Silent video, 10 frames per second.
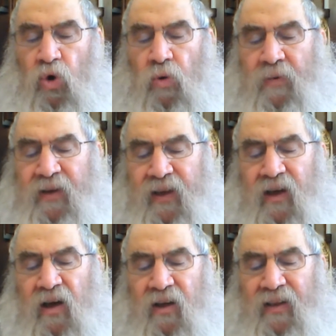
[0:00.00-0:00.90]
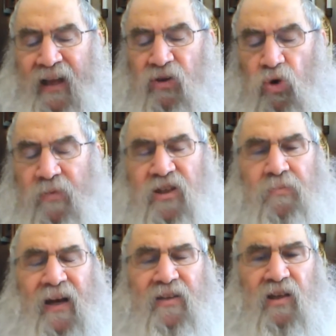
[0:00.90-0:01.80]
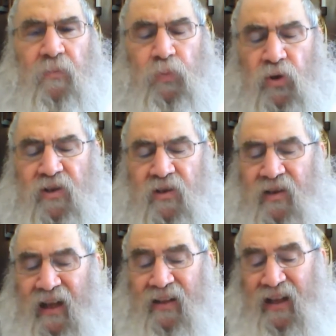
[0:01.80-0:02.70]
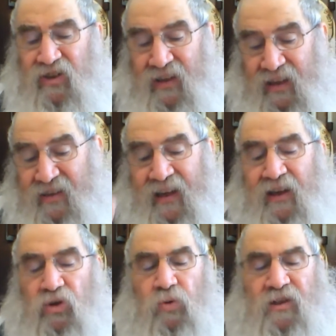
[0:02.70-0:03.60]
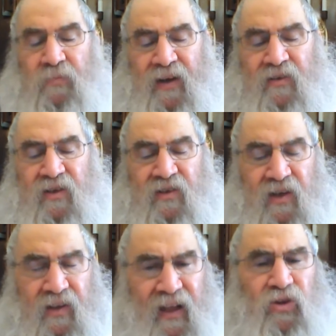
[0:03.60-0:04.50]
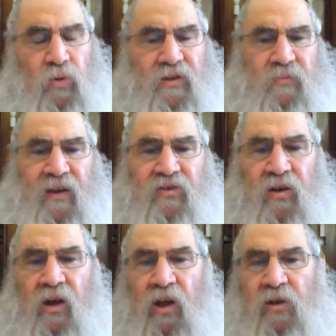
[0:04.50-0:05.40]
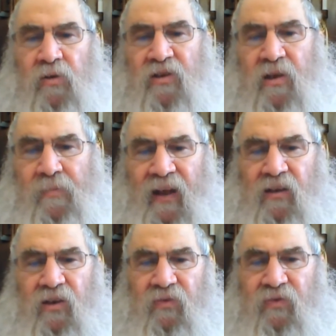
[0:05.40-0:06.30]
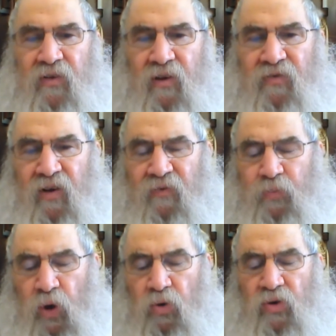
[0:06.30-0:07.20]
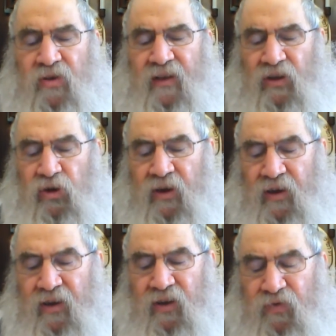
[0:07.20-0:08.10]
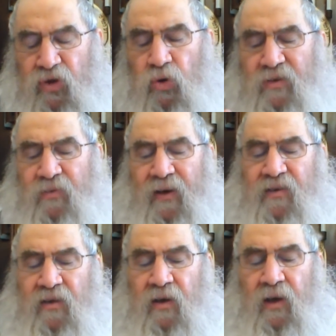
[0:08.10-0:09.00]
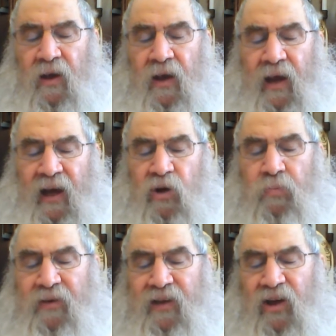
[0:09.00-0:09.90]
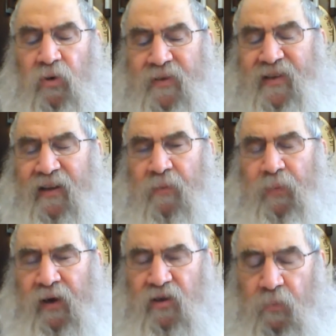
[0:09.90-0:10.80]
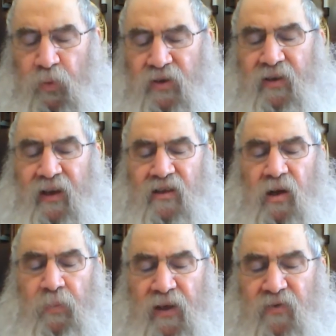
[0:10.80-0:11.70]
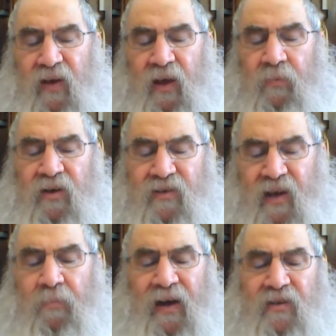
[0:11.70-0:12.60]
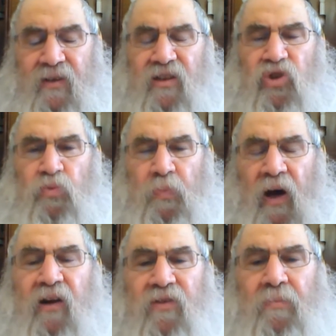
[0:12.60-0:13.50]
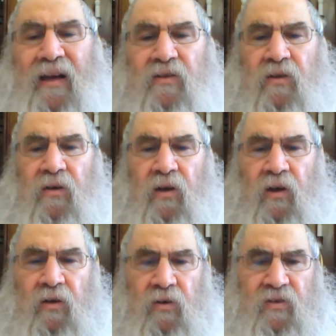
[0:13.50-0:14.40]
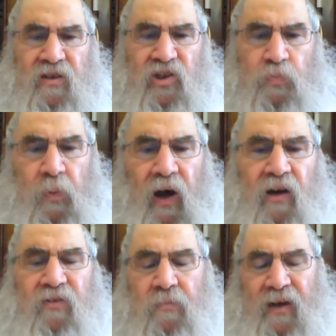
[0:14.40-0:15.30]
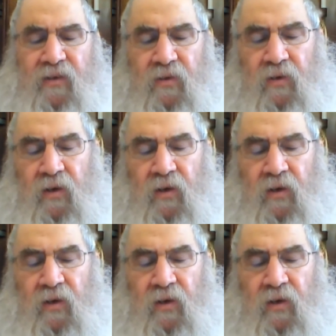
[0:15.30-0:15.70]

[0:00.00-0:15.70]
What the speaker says: Uminicha, that truma smaisa he puts, it's not yet truma smaisa, it's kedei truma smaisa. There's the amount of produce that you're going to need for truma smaisa. And uminicha b'tzad ha-peiris, he puts it next to the peiris, ve'emer zem maisa, this is part of the maisa. Whereas this is part of the maisa.